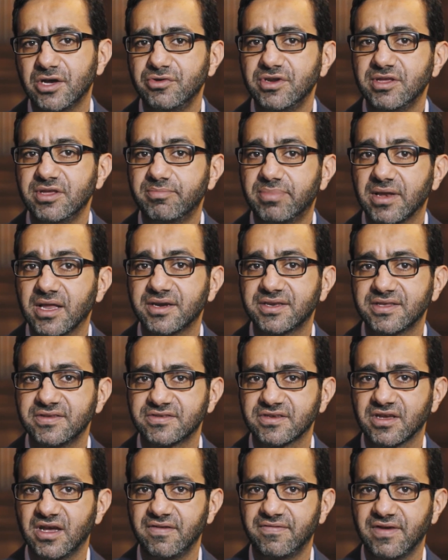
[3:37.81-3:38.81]
only blood
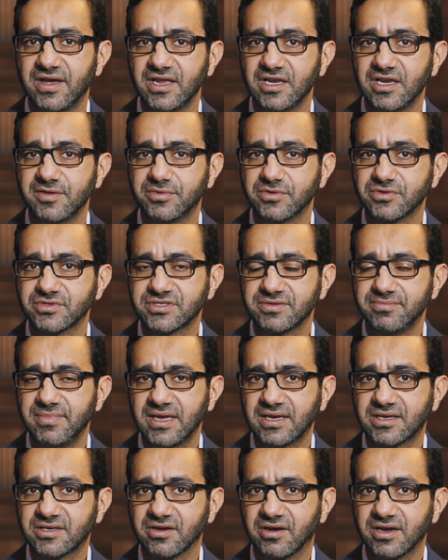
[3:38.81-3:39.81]
is available to
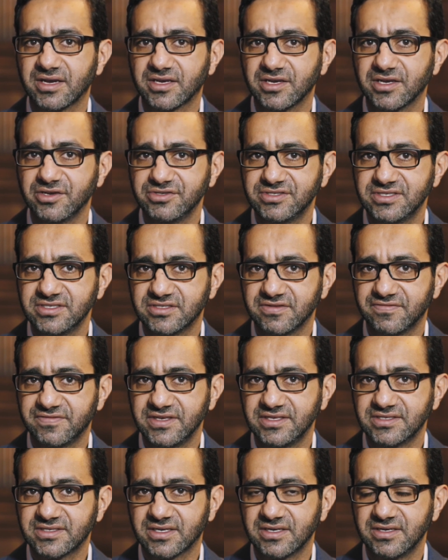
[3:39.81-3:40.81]
make diagnoses of
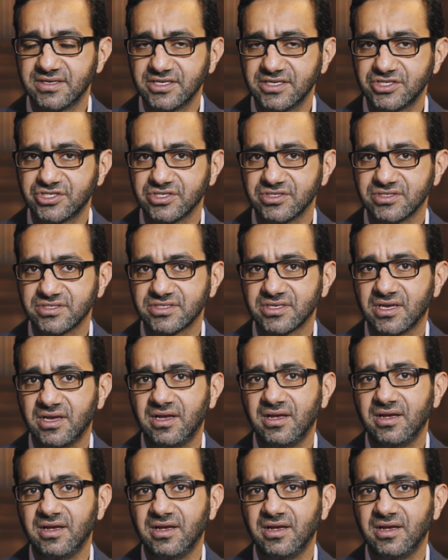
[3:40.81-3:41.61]
these conditions.